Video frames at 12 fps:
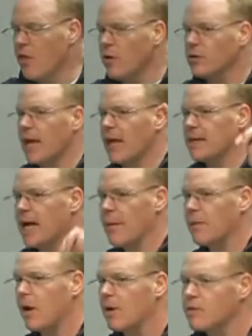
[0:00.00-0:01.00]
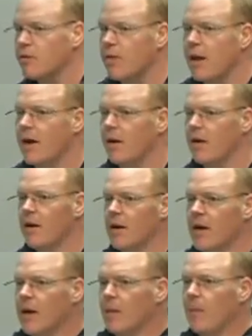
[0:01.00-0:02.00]
those kind of time cards are there.
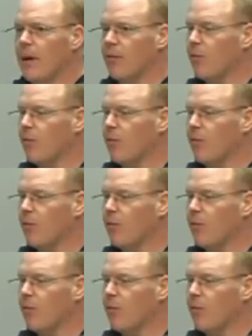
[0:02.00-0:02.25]
But